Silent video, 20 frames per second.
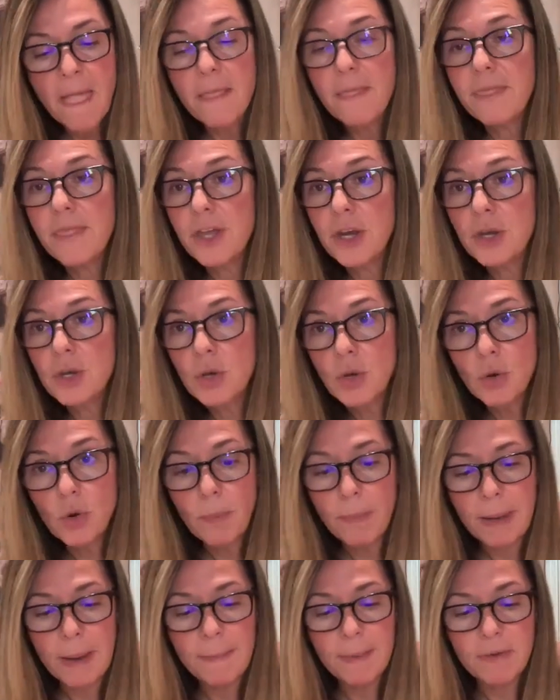The
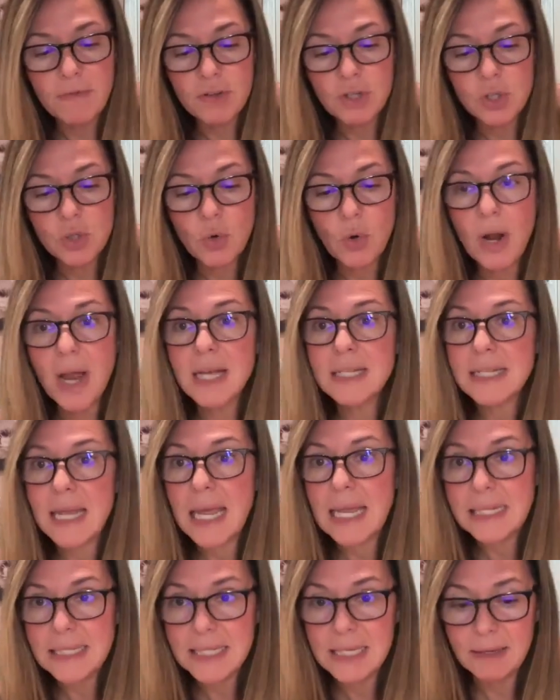new PB Restore has
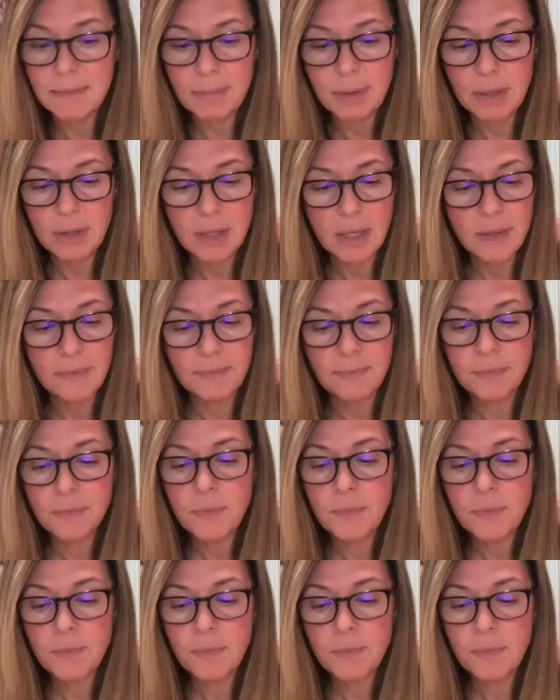18 billion.